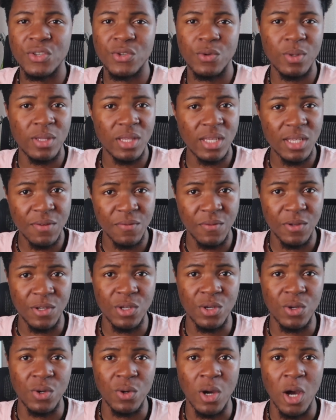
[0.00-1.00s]
so in this
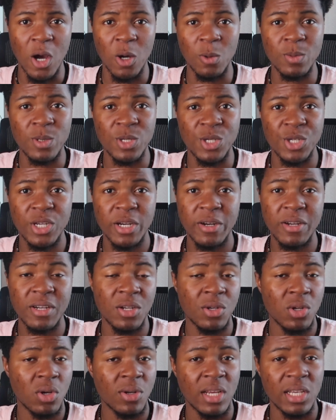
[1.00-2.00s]
video, I'll be sharing
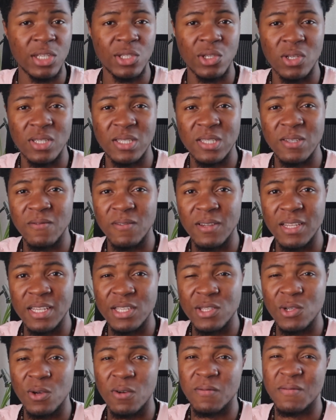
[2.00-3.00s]
a non-exhaustive
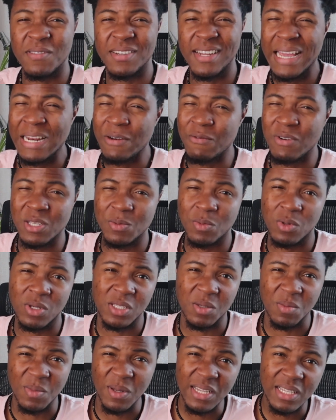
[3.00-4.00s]
list of 9
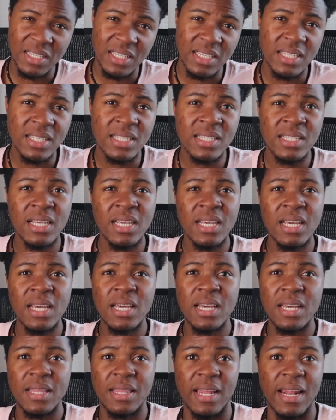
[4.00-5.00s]
responsibilities
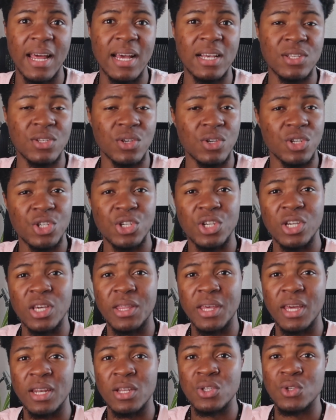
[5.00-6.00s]
that are
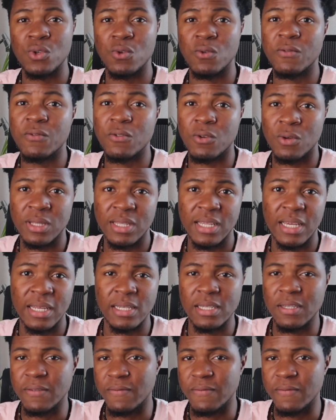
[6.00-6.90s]
associated to front-end